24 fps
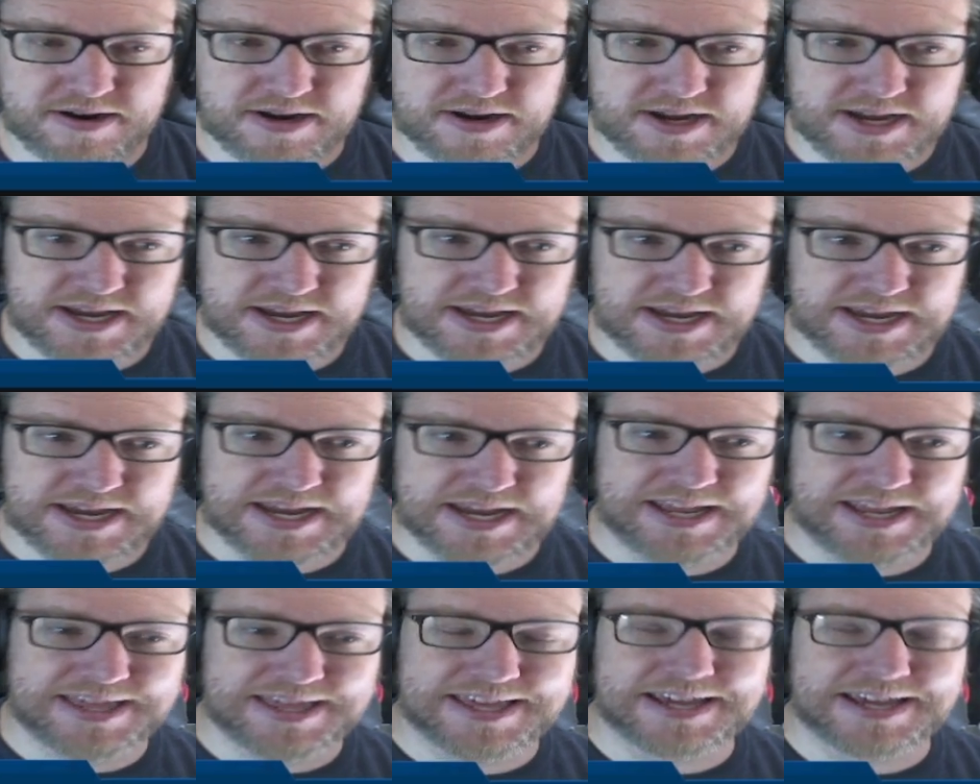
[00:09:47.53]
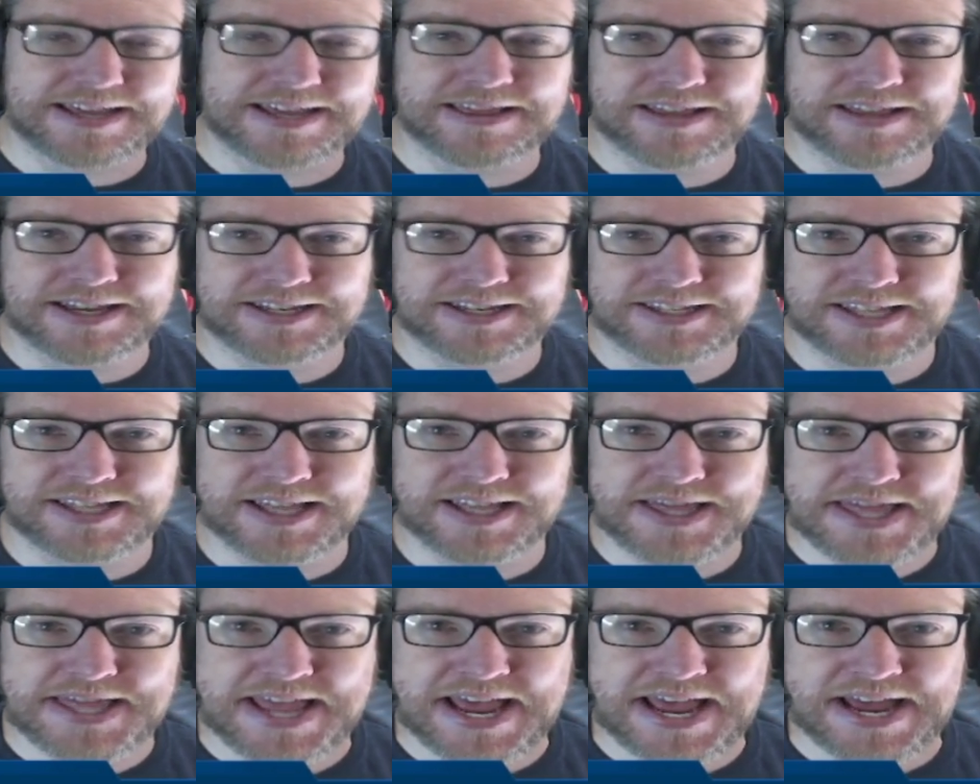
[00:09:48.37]
Anything less than
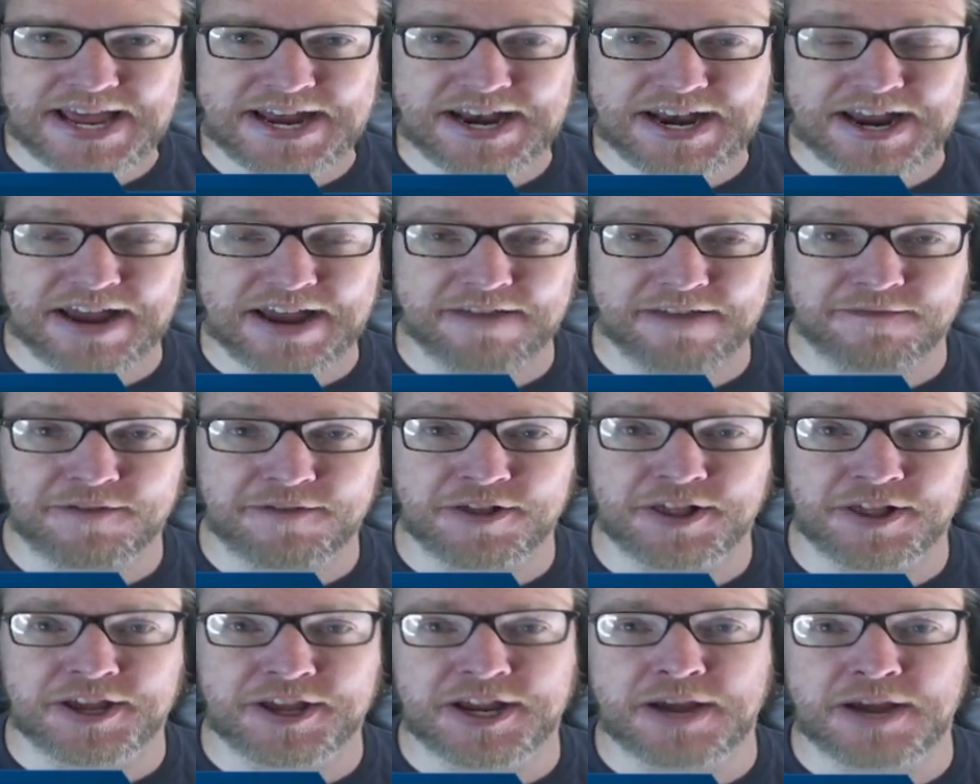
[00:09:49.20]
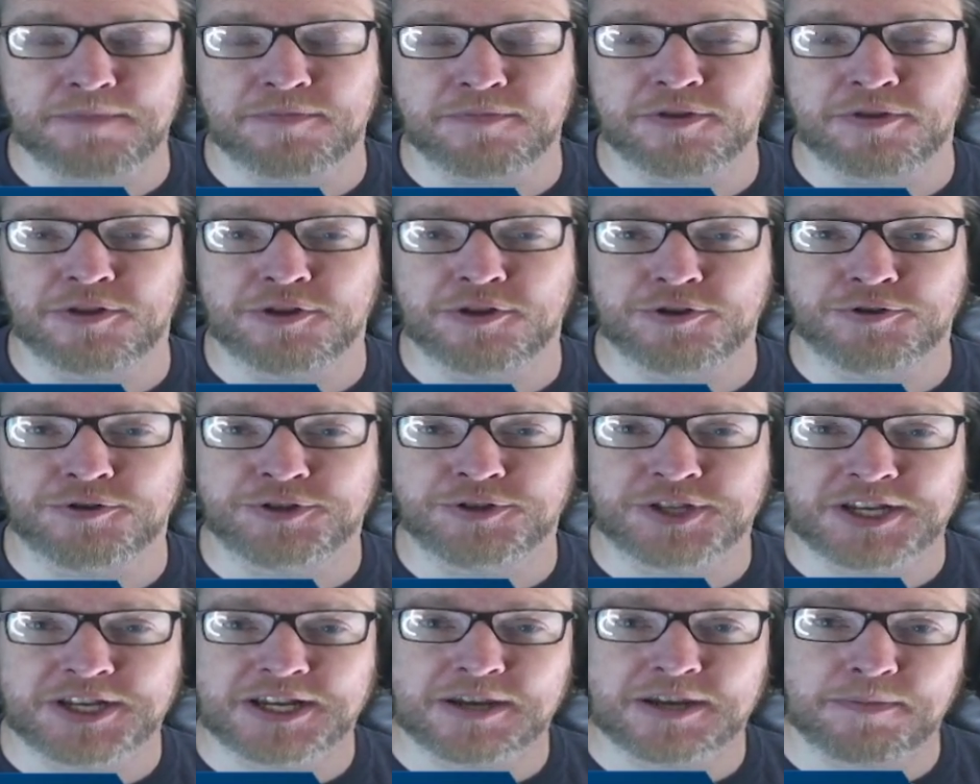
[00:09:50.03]
that, I feel like I'm
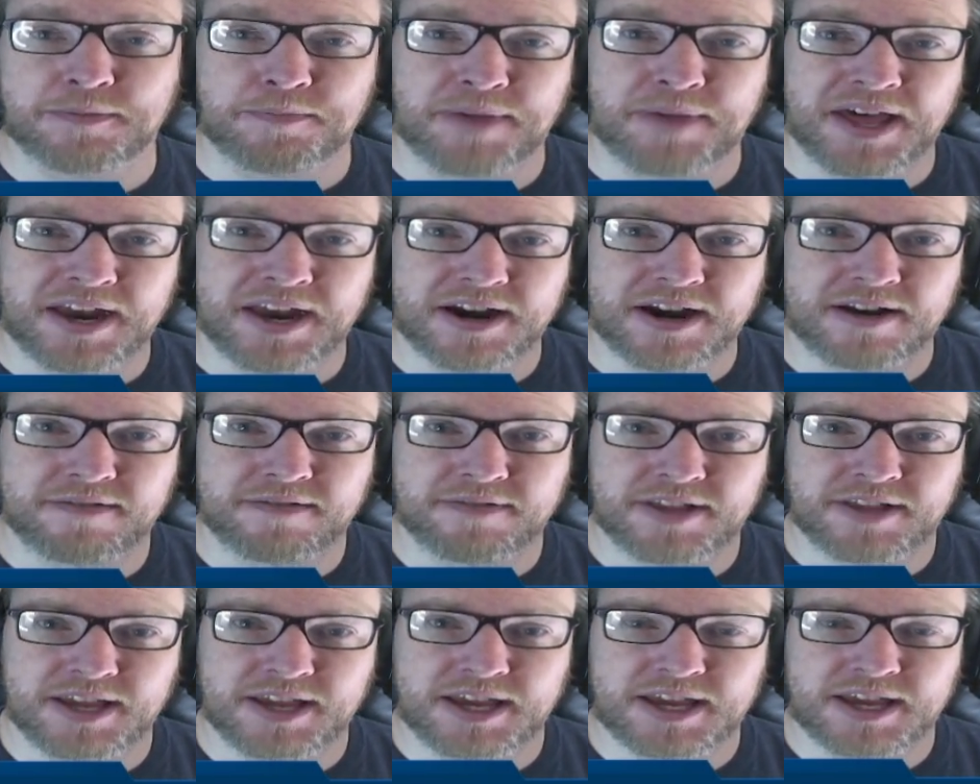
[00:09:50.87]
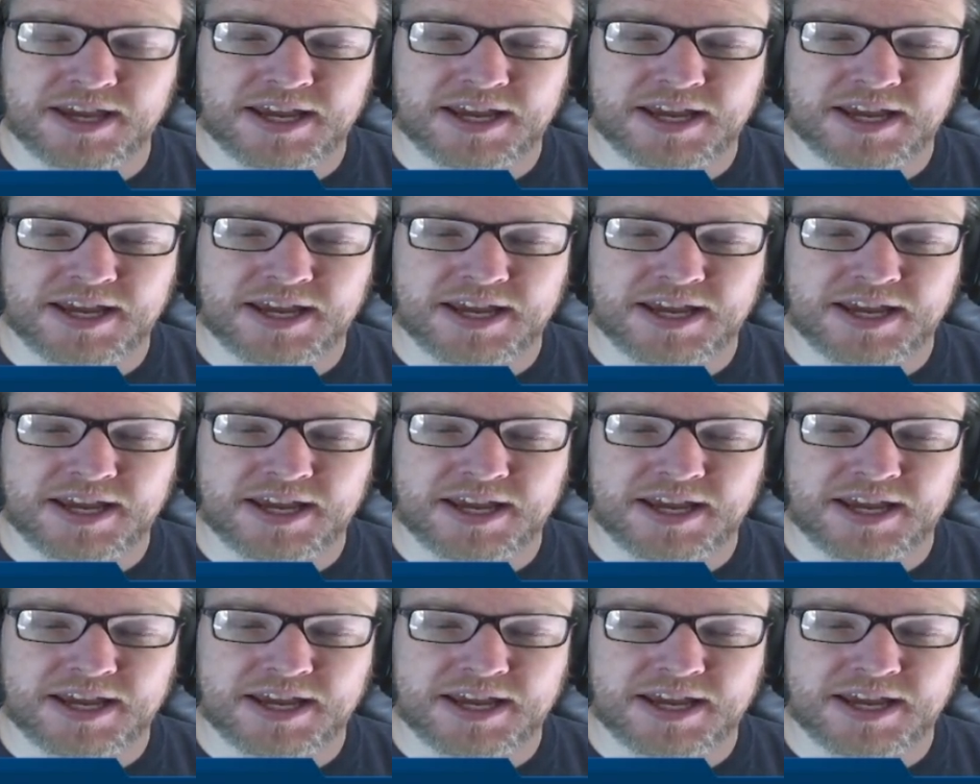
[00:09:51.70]
losing competitively.